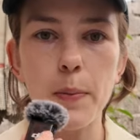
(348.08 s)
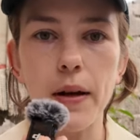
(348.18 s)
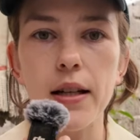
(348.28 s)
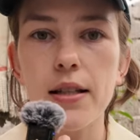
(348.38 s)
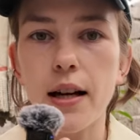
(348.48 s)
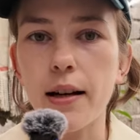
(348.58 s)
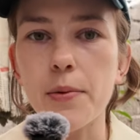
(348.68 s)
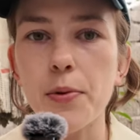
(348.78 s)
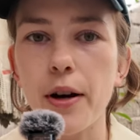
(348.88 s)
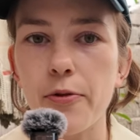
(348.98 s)
been many
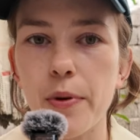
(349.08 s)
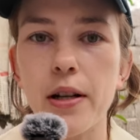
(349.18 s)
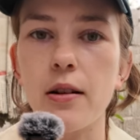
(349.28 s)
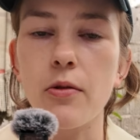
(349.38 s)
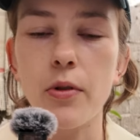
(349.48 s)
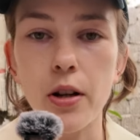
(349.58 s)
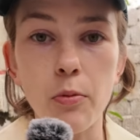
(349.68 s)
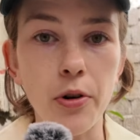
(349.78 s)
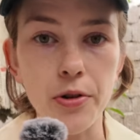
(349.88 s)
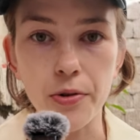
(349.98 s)
times where I've been in one of the
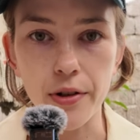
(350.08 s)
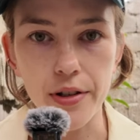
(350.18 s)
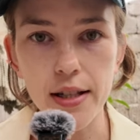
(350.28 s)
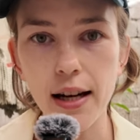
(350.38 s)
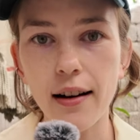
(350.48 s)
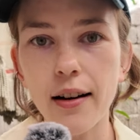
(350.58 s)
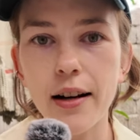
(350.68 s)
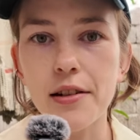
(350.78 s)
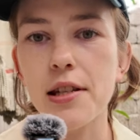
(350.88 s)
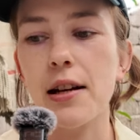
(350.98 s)
more touristy
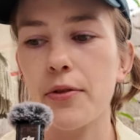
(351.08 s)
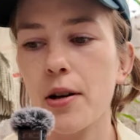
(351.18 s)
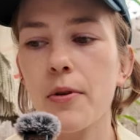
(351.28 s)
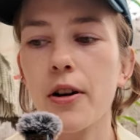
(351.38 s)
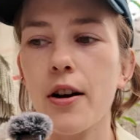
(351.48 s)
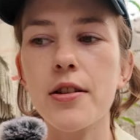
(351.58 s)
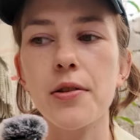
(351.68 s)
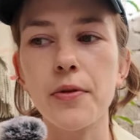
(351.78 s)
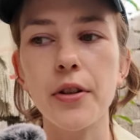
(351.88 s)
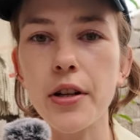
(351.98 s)
areas and I've come across
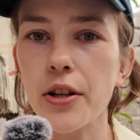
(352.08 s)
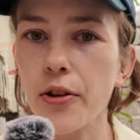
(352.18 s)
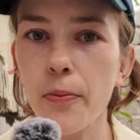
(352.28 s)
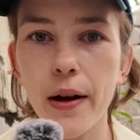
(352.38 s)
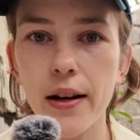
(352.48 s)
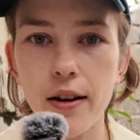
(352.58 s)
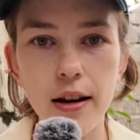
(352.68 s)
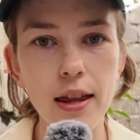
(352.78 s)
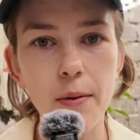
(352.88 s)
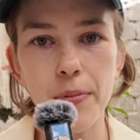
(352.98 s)
a really cute
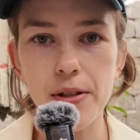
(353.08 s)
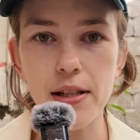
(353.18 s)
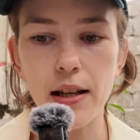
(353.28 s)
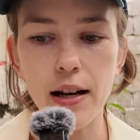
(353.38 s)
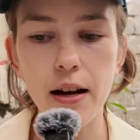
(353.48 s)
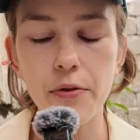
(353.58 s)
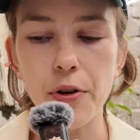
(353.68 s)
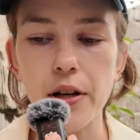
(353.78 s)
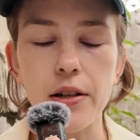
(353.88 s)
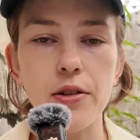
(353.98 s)
bakery that puts a lot of
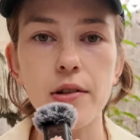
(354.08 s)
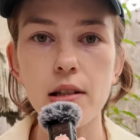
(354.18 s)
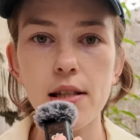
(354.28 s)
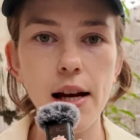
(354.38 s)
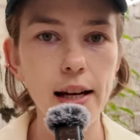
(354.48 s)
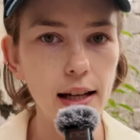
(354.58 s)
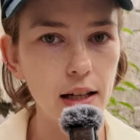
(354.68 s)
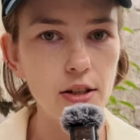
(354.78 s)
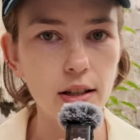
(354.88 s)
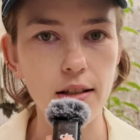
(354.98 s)
effort into its
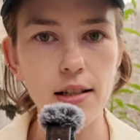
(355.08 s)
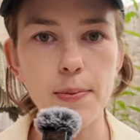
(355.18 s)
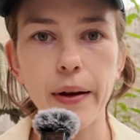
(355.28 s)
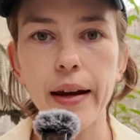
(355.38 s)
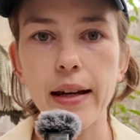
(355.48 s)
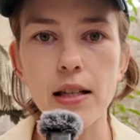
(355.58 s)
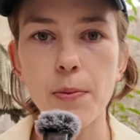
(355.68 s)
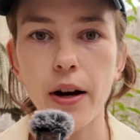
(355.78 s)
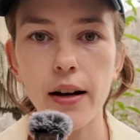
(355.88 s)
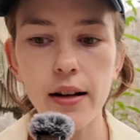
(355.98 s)
signage and displaying its
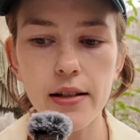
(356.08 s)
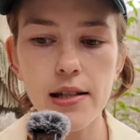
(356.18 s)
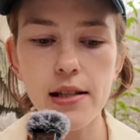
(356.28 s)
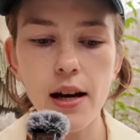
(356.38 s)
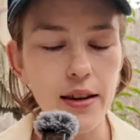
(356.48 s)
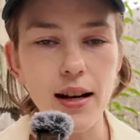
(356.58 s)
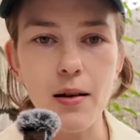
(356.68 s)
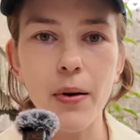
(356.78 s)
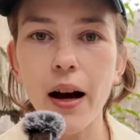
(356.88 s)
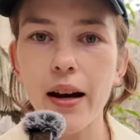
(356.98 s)
products. And then
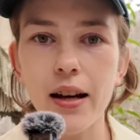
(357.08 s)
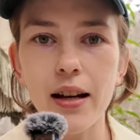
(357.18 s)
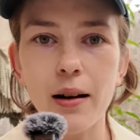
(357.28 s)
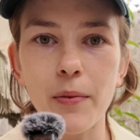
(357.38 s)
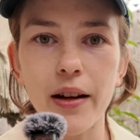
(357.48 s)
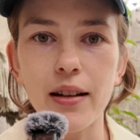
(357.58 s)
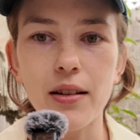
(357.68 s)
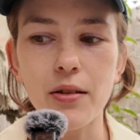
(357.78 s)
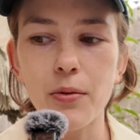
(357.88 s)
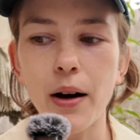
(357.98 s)
I buy it and I'm like,
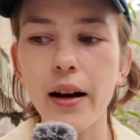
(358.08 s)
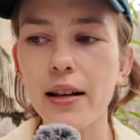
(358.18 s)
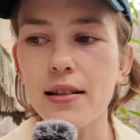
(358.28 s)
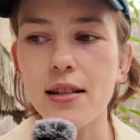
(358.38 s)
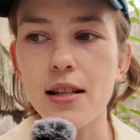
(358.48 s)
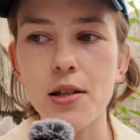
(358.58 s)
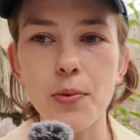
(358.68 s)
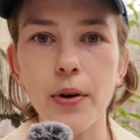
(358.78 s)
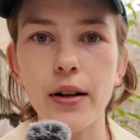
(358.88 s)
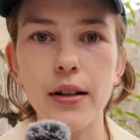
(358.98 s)
why is
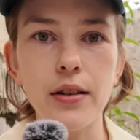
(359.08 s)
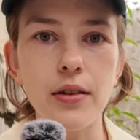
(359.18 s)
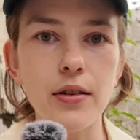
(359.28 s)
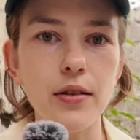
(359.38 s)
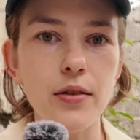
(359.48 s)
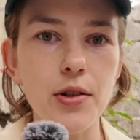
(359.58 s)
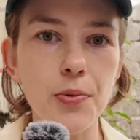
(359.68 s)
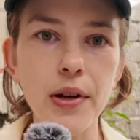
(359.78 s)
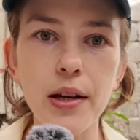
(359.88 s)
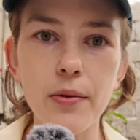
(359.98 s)
this one
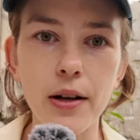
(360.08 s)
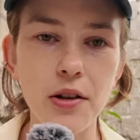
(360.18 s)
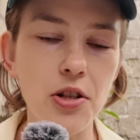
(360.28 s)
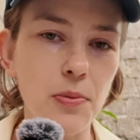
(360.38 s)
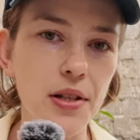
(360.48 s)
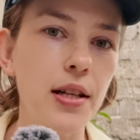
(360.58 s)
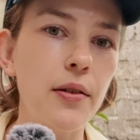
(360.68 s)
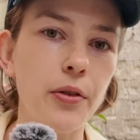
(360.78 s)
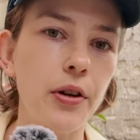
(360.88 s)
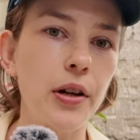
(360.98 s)
sweet when it should be
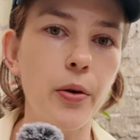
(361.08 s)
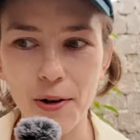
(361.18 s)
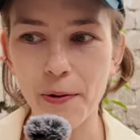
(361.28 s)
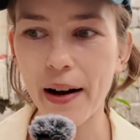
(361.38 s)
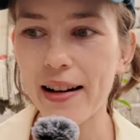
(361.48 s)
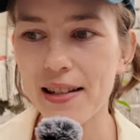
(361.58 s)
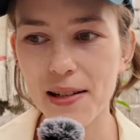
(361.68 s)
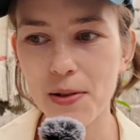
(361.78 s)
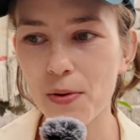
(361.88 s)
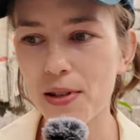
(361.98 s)
savory or why is
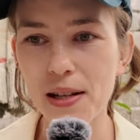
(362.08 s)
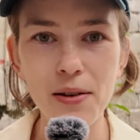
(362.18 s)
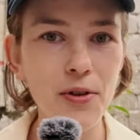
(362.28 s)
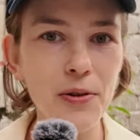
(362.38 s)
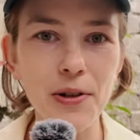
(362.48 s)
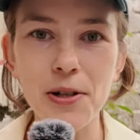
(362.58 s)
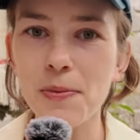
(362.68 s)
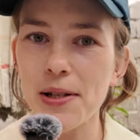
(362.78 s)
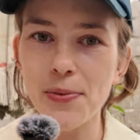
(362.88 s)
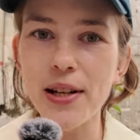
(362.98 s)
this one savory when
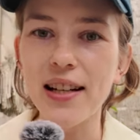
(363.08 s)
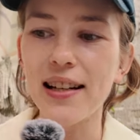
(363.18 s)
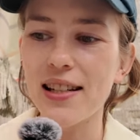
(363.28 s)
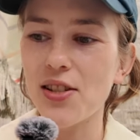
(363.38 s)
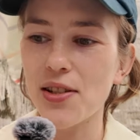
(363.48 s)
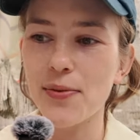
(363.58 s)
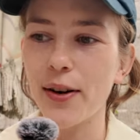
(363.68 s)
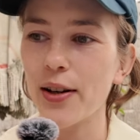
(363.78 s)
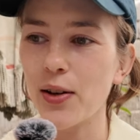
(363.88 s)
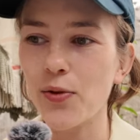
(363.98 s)
be sweet it's just
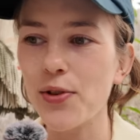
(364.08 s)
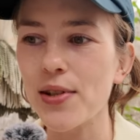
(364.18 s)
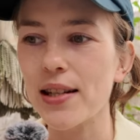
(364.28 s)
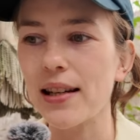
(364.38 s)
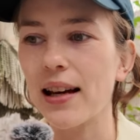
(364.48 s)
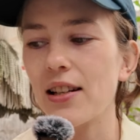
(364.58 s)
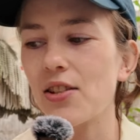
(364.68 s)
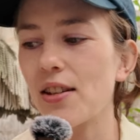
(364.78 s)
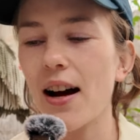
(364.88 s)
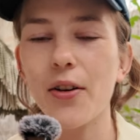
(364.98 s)
very confusing
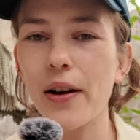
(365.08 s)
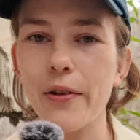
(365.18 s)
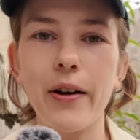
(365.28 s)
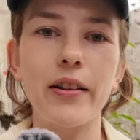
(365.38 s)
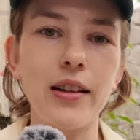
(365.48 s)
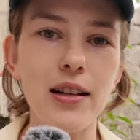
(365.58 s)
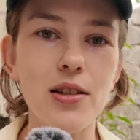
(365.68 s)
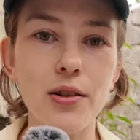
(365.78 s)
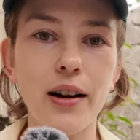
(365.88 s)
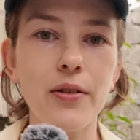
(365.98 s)
it's not great quality
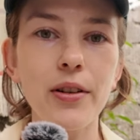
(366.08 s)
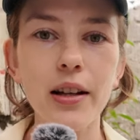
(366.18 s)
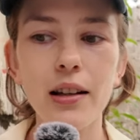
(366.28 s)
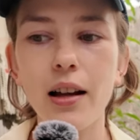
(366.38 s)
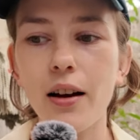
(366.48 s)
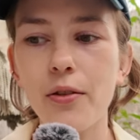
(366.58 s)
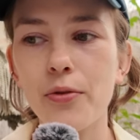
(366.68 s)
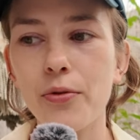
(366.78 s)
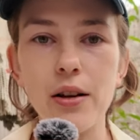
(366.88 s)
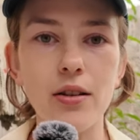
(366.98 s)
so i really
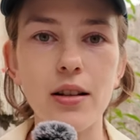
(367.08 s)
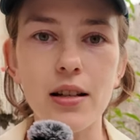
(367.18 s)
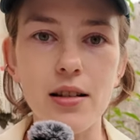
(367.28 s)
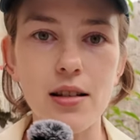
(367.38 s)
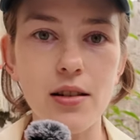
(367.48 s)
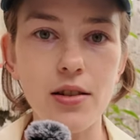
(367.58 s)
love bakeries